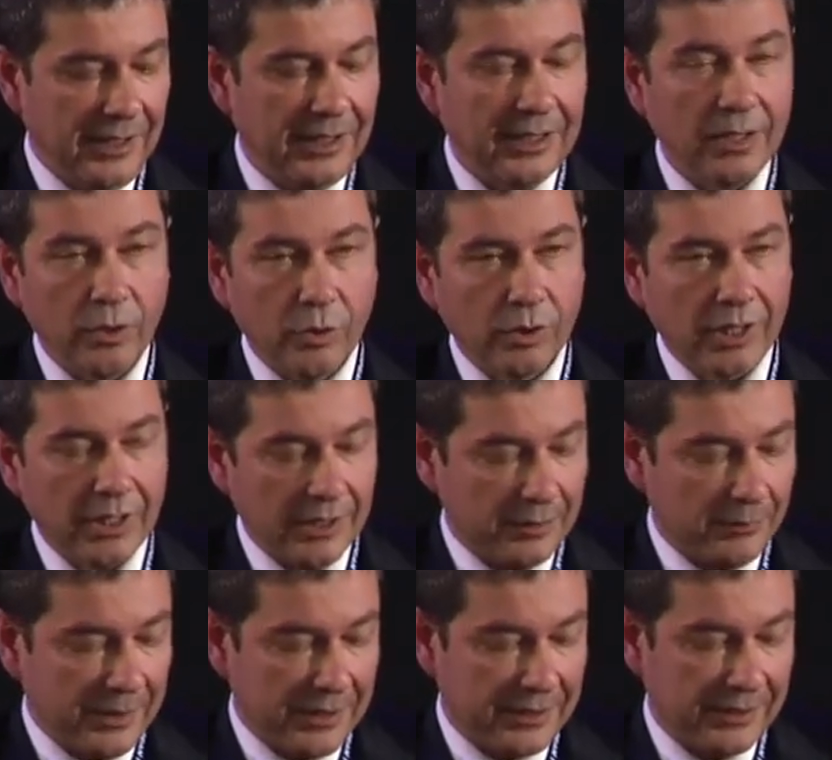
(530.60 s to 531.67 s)
Uh, local
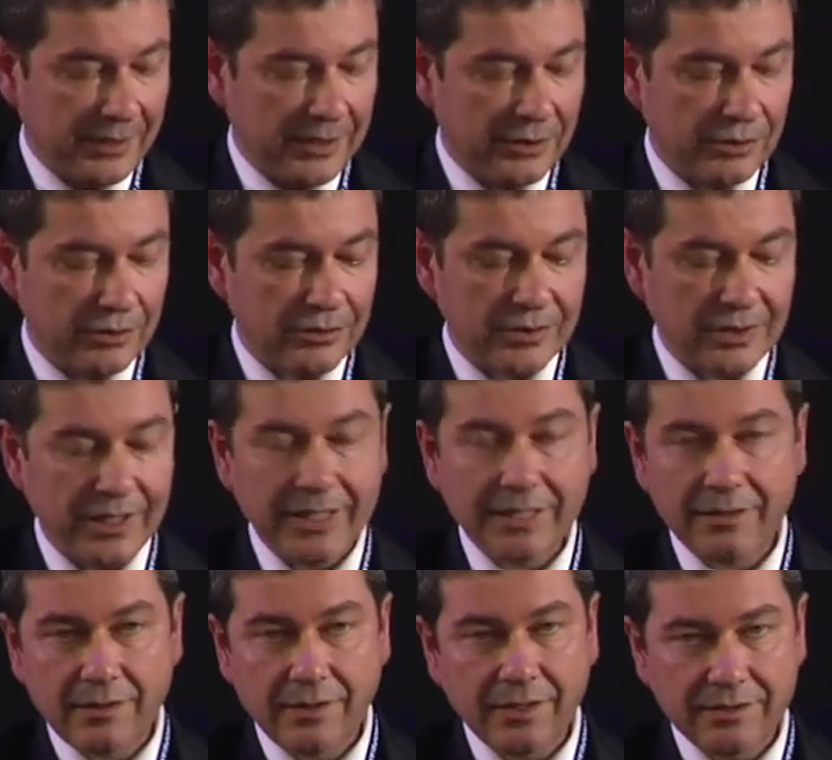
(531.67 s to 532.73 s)
administration select
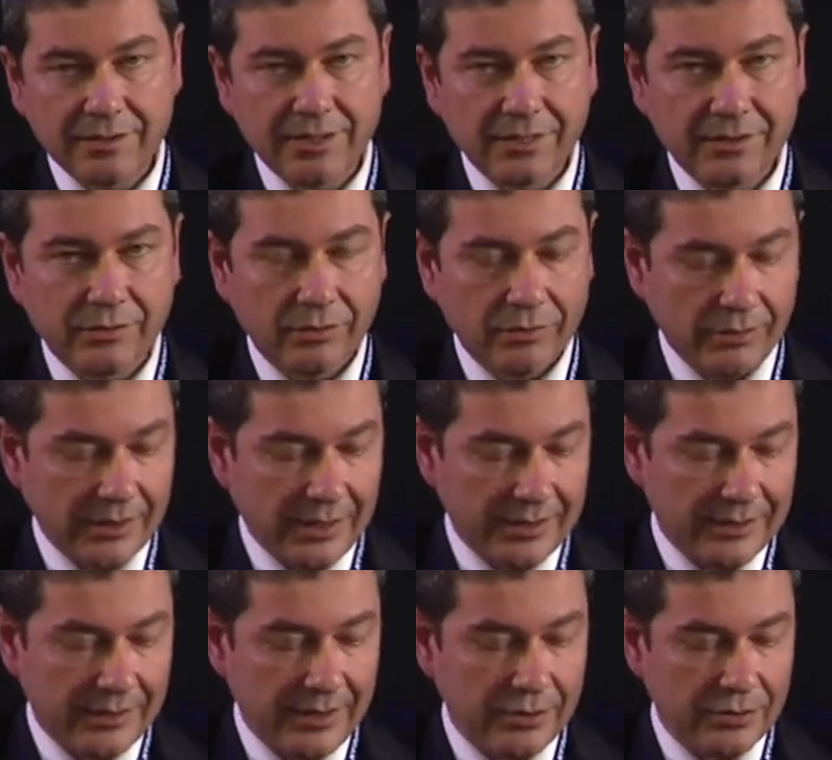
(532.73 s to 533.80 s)
third sector
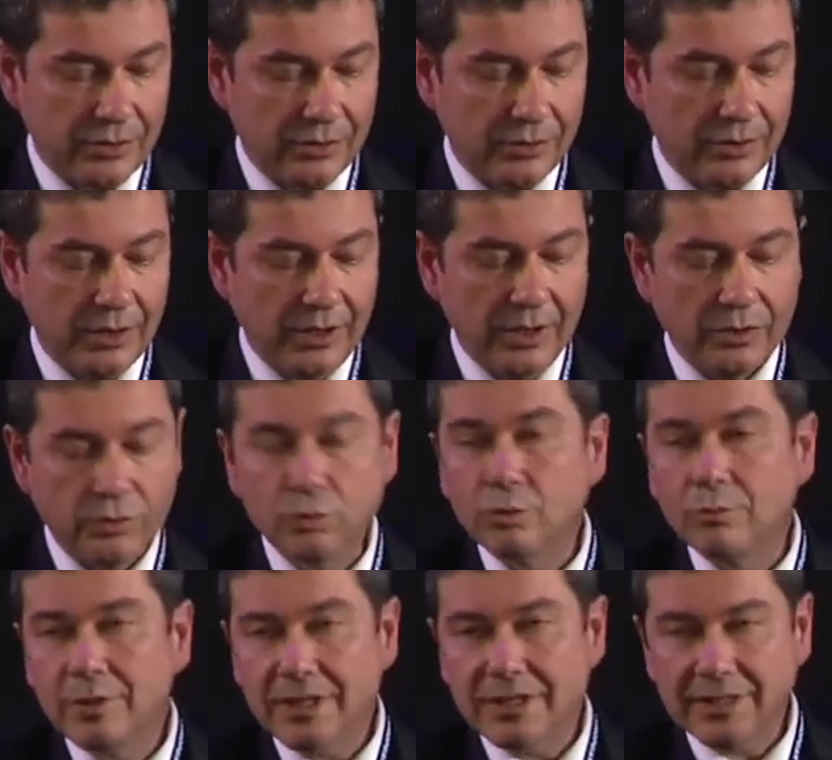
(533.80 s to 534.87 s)
organization to
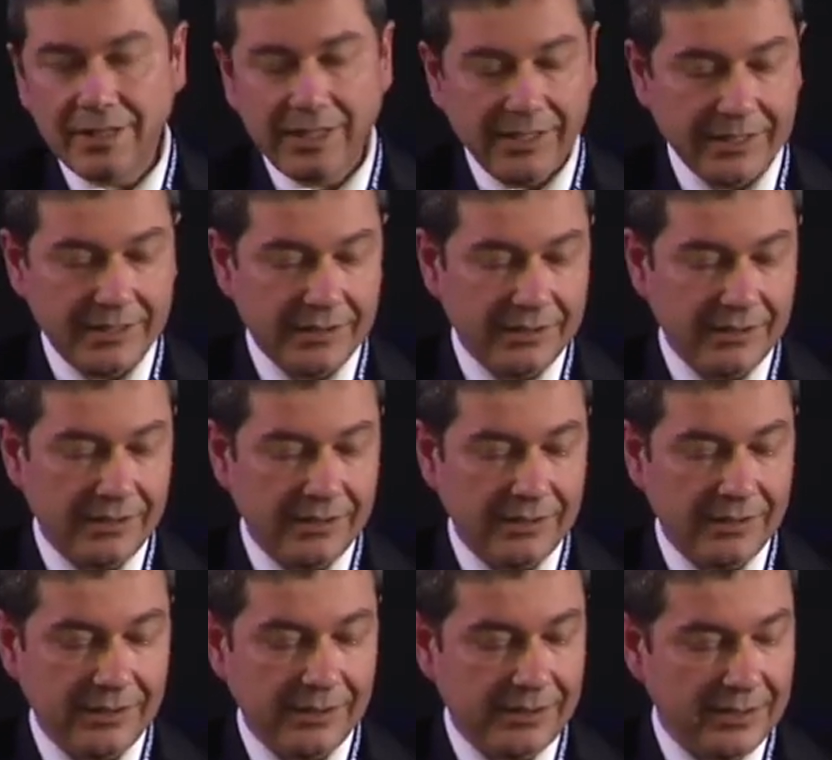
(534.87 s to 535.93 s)
assign
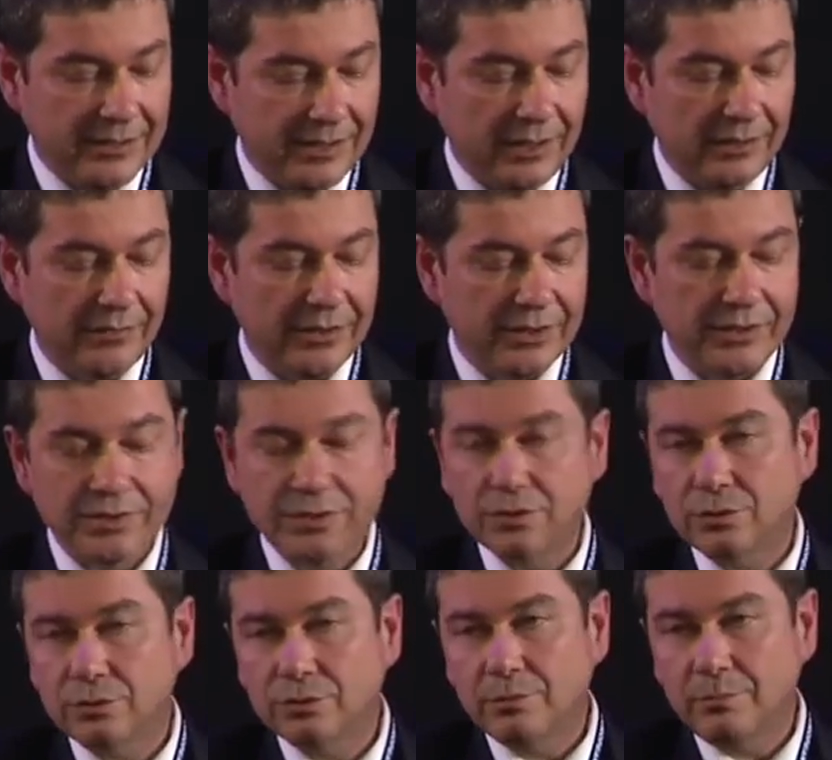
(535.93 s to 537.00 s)
uh, the services
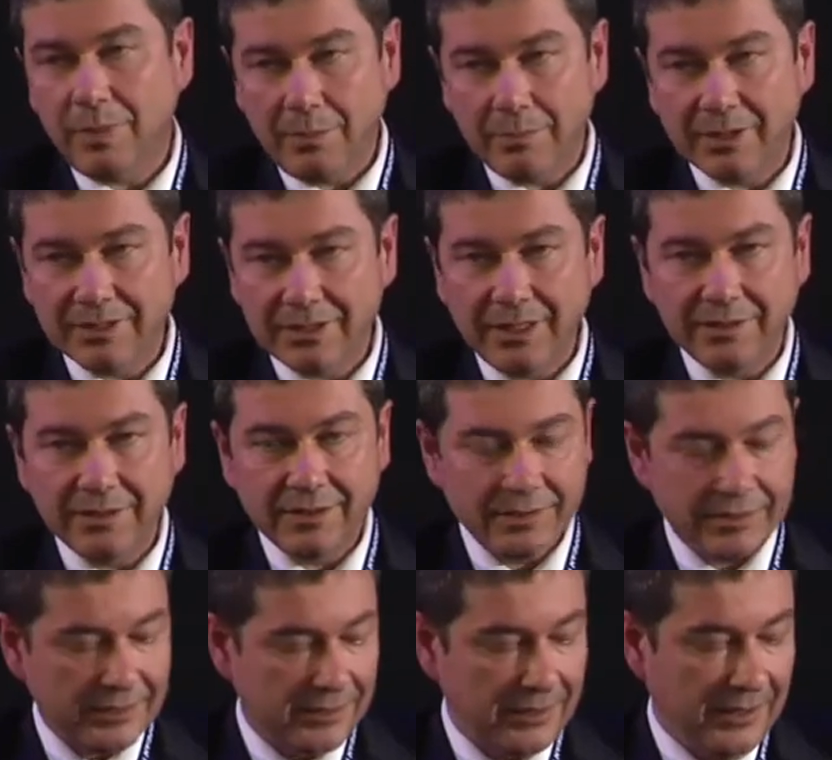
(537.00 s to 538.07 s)
through public
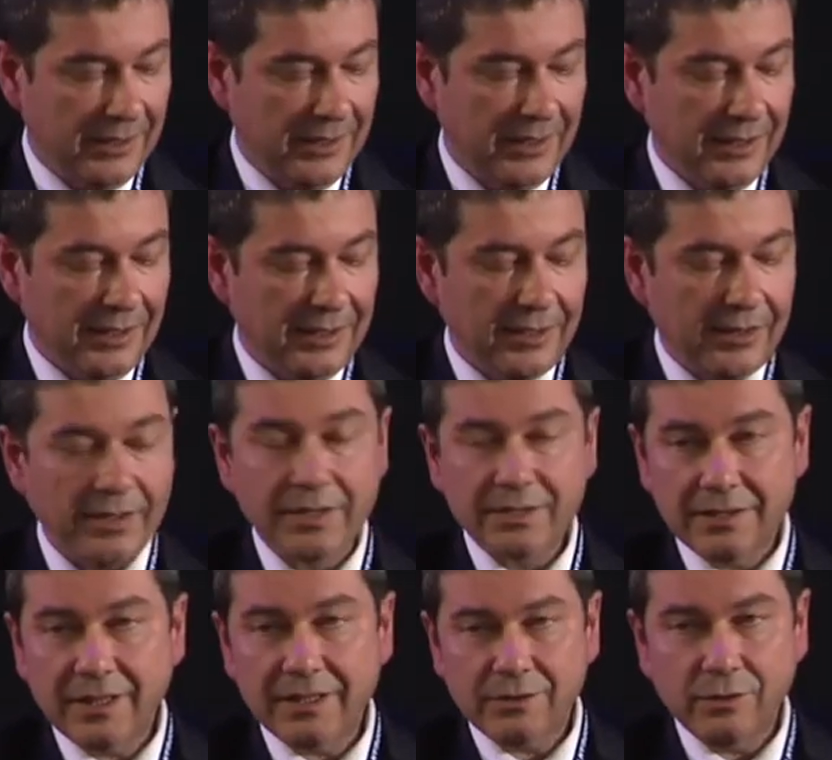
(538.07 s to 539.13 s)
tenders third
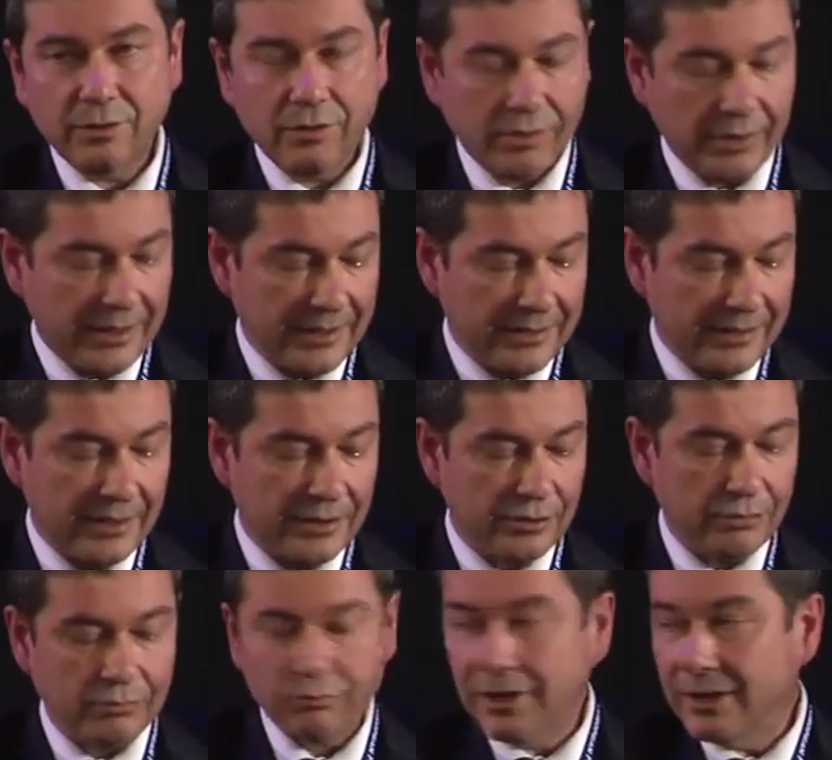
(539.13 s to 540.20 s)
sector
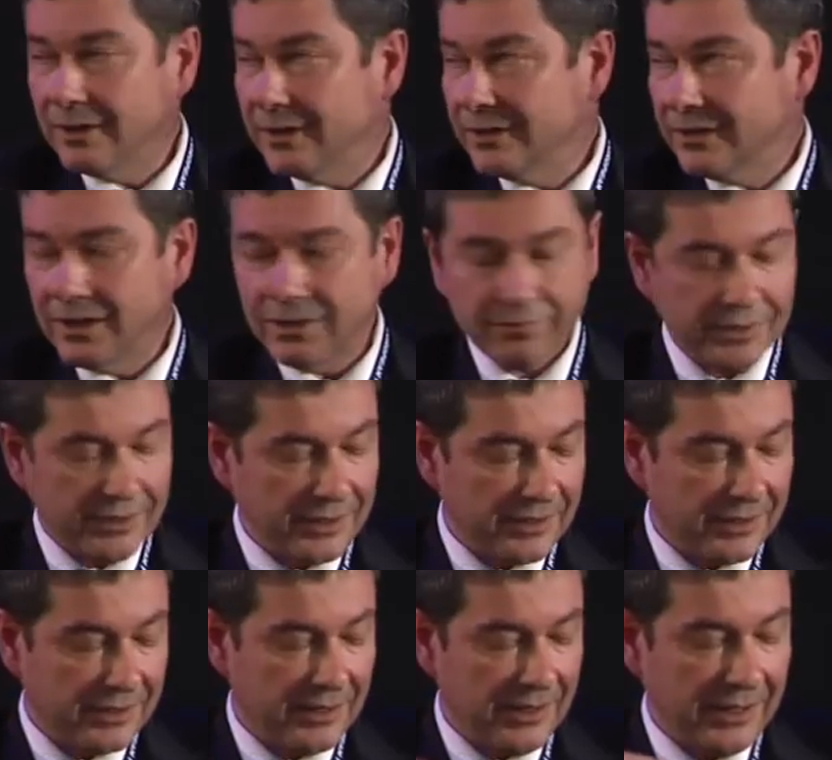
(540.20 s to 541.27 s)
organizations run the
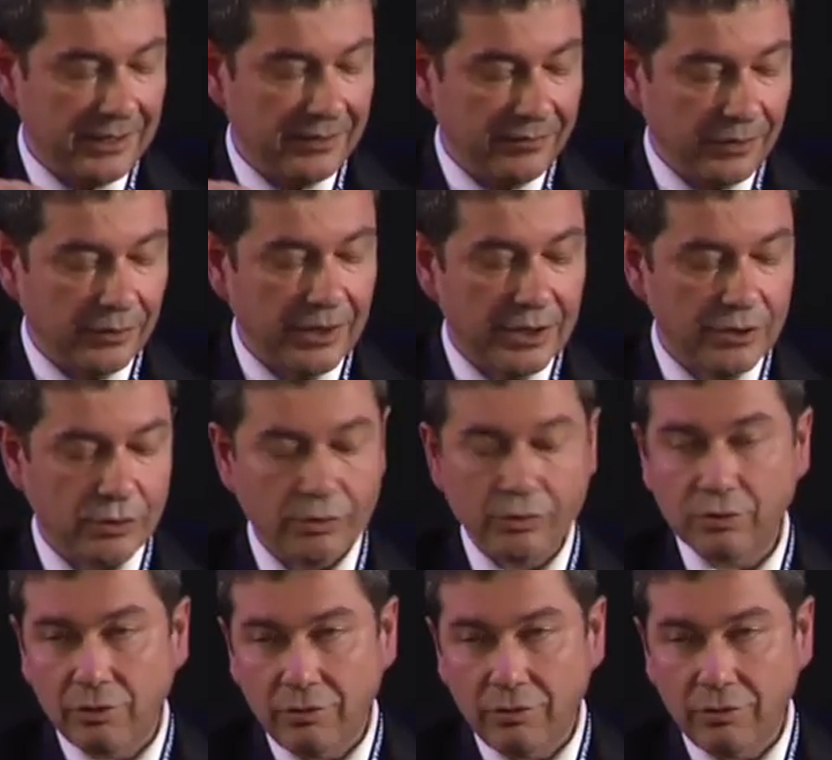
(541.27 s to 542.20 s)
services and foundation